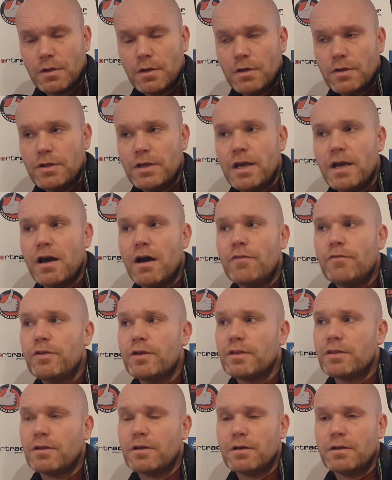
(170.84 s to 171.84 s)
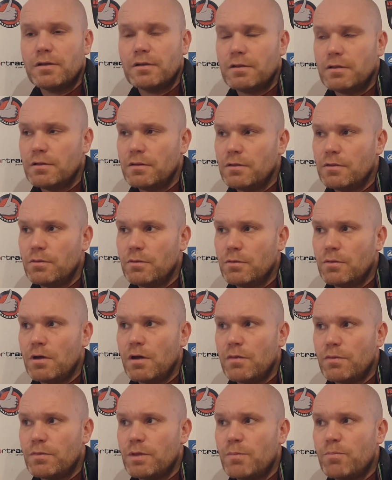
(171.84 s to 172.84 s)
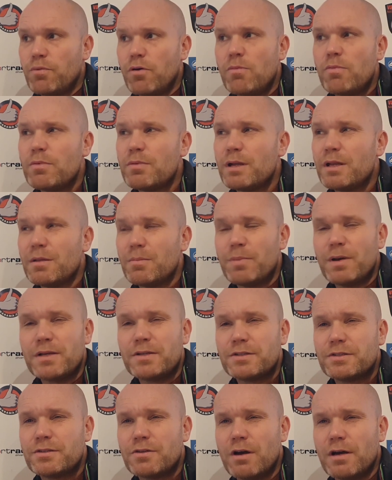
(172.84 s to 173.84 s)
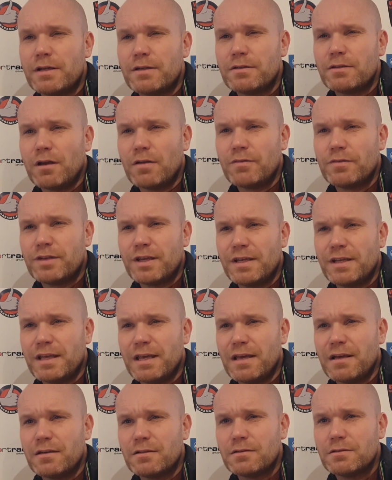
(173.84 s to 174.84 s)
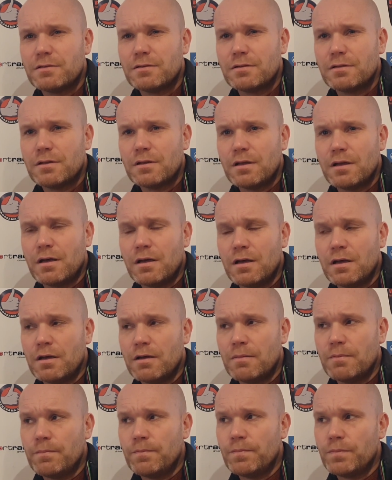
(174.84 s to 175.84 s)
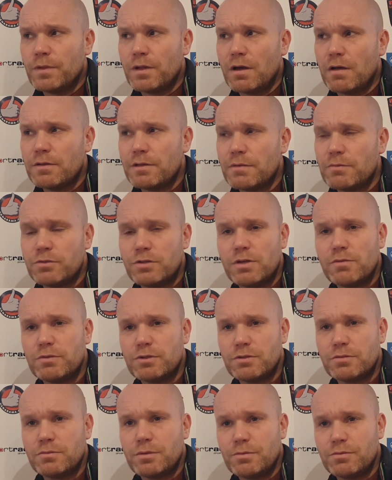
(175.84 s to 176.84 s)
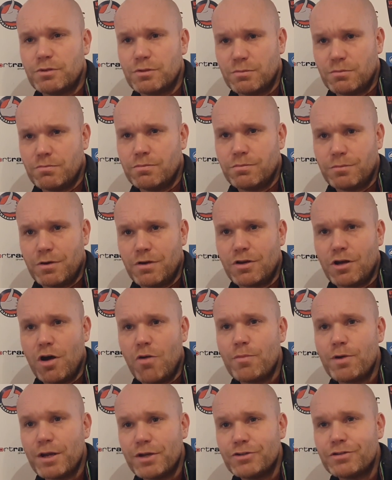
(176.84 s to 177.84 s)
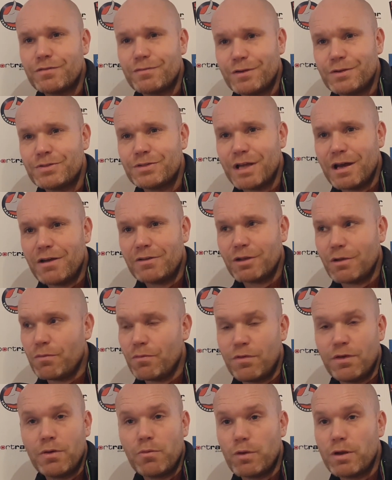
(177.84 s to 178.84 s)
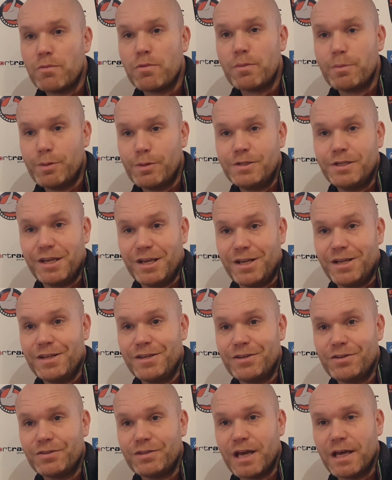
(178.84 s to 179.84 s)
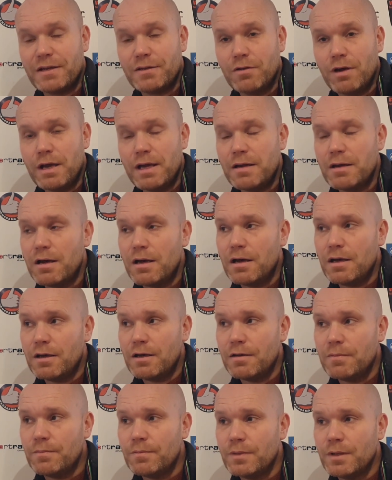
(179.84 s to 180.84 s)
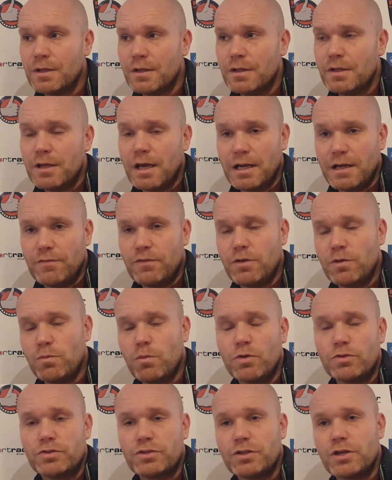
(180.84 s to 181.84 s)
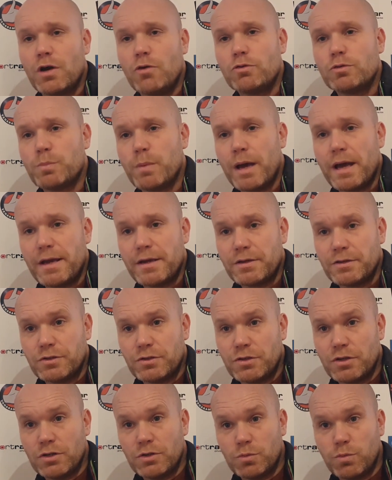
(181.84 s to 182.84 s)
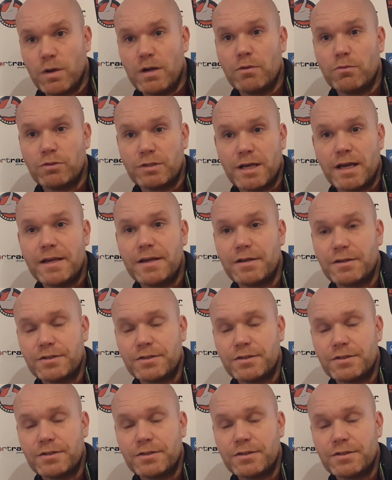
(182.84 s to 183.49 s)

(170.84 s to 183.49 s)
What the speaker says: Yeah, I think that they're probably the best side I've seen here. There was a combination of things in that. I don't think we were particularly good that night. And if you watch the goals back, as well taken